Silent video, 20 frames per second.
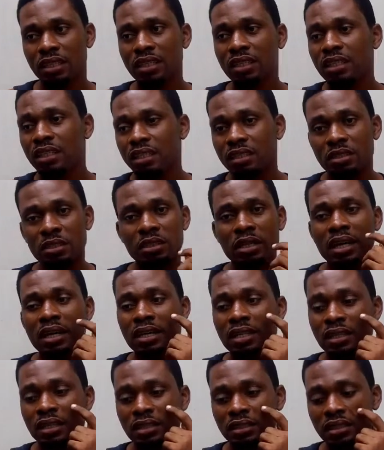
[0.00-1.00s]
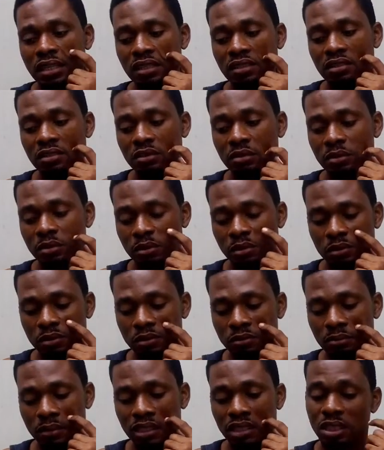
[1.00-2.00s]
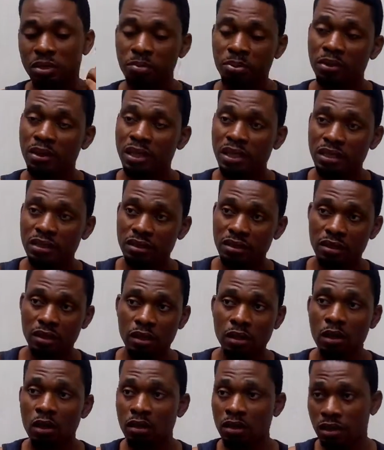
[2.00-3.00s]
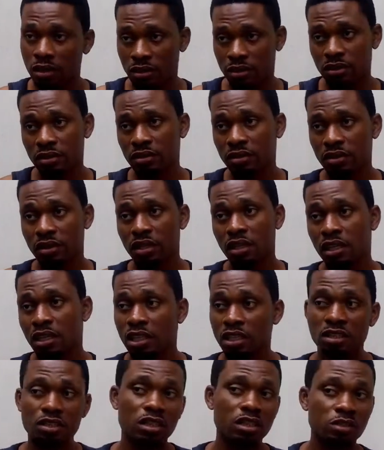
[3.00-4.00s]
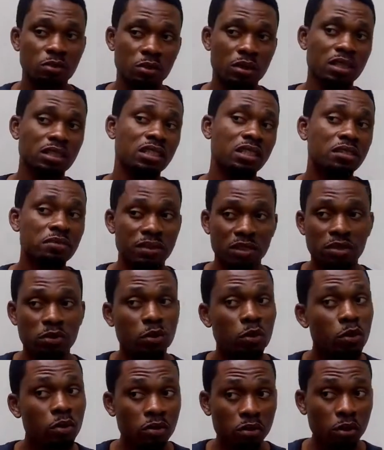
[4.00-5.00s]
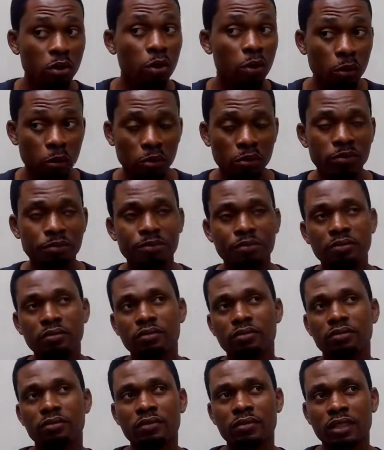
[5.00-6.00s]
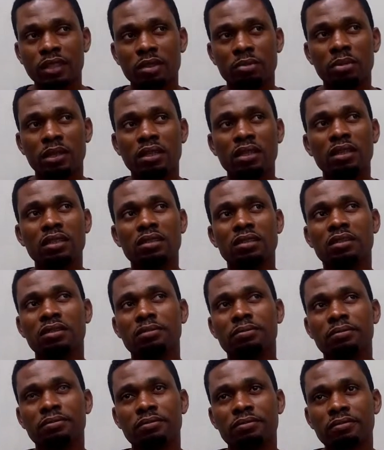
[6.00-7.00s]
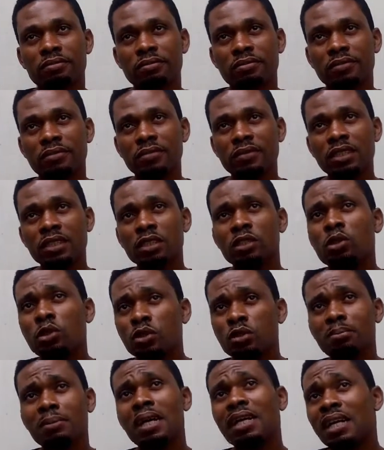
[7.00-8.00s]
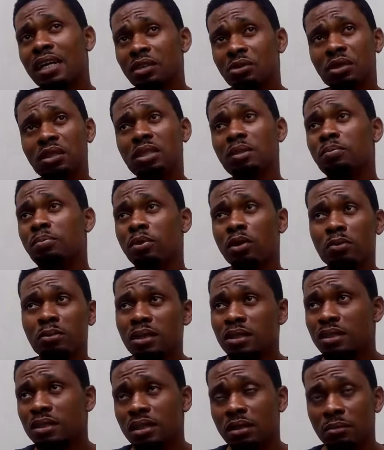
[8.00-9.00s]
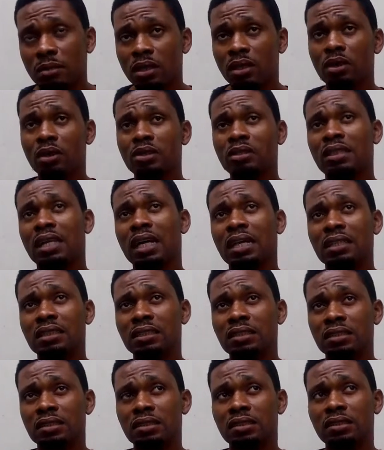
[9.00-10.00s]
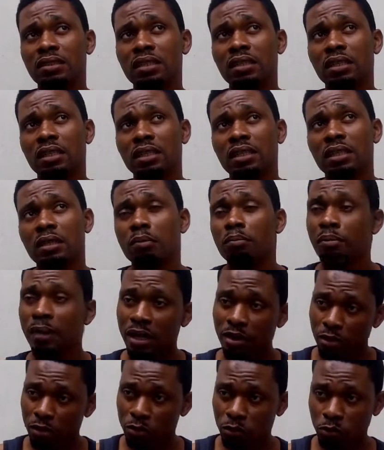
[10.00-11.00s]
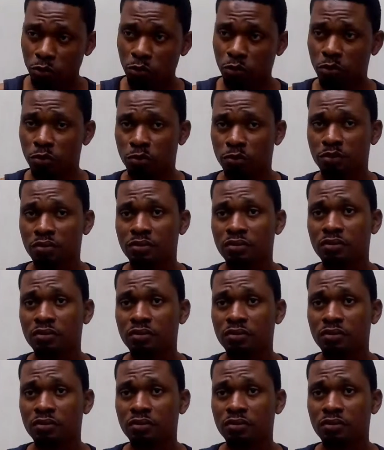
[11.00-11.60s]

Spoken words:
He tends to manipulate the others in order to achieve his own goal. You know, because the old man actually promised them a lot, and Bearer too